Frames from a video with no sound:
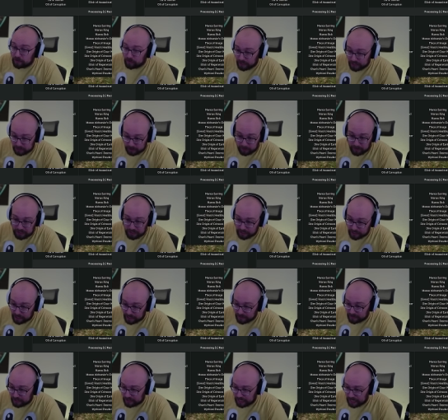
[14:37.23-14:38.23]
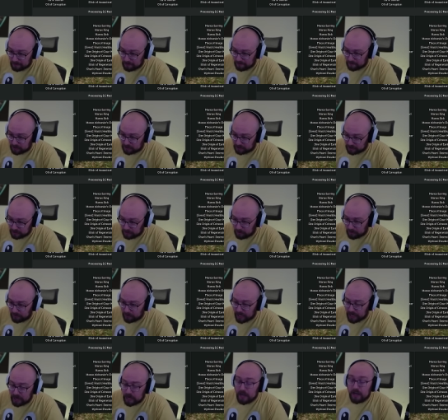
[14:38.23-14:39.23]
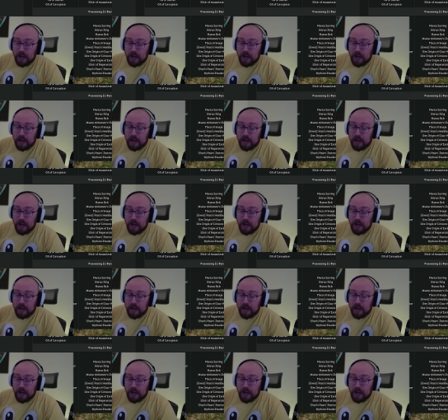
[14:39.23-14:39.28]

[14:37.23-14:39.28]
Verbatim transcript: recipes in the game have been simplified.